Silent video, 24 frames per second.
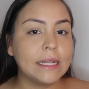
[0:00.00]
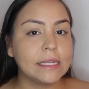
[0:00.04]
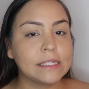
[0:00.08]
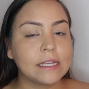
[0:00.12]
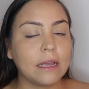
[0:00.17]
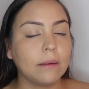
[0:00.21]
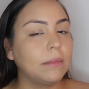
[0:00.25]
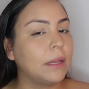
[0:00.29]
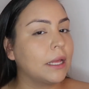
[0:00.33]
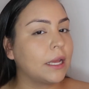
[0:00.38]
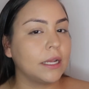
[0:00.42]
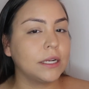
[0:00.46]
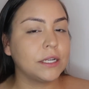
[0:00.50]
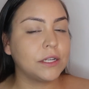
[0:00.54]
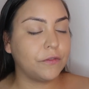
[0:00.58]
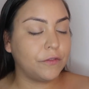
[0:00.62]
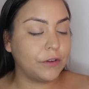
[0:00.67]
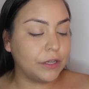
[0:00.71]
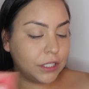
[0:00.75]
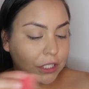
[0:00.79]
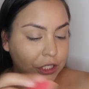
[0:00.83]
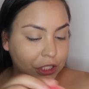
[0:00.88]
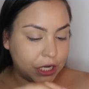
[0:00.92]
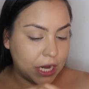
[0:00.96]
does come like in
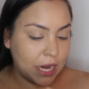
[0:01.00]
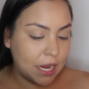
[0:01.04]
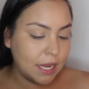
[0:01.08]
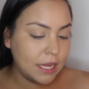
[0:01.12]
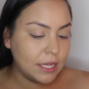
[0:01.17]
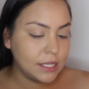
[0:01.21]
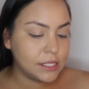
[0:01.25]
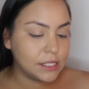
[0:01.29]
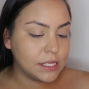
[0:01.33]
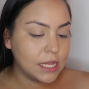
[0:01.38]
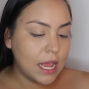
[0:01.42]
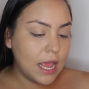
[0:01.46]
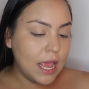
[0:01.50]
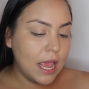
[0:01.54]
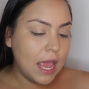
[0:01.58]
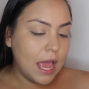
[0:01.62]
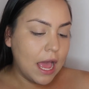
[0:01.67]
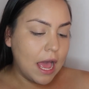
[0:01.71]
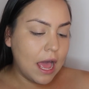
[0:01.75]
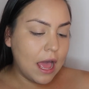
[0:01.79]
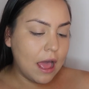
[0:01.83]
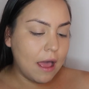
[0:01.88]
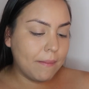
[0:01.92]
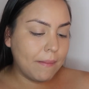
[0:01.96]
different shades.
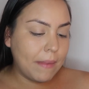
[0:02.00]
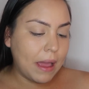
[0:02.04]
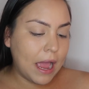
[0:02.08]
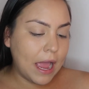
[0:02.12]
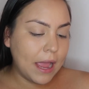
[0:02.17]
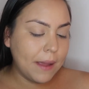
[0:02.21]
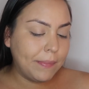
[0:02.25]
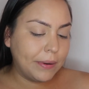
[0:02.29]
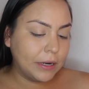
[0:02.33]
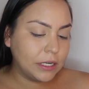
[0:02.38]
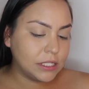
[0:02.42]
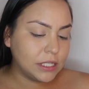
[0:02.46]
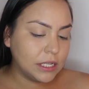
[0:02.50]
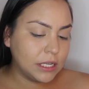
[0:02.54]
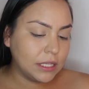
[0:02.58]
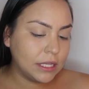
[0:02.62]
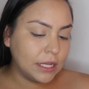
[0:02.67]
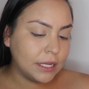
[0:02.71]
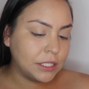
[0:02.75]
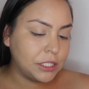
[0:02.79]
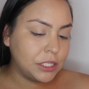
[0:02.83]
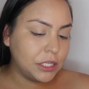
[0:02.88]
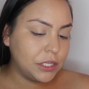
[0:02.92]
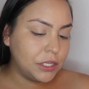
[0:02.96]
I personally
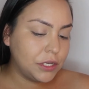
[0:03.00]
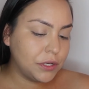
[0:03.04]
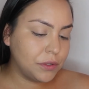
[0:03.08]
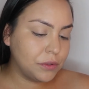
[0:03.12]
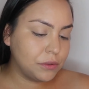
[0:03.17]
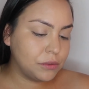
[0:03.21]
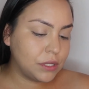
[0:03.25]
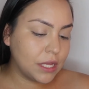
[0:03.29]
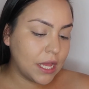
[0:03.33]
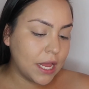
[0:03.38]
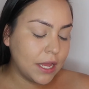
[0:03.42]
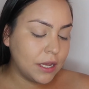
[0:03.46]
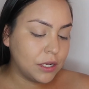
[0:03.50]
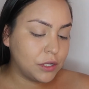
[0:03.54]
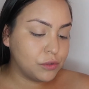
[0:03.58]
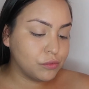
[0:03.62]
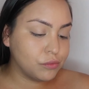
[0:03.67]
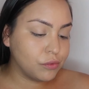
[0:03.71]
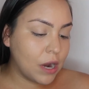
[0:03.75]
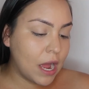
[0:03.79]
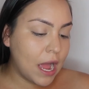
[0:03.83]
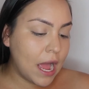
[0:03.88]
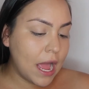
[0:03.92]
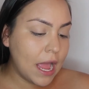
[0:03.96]
like to use a
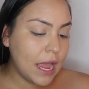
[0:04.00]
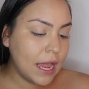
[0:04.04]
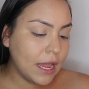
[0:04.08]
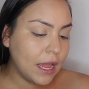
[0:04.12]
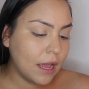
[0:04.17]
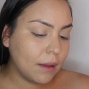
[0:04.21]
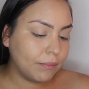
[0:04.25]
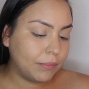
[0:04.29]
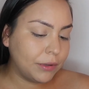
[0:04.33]
dry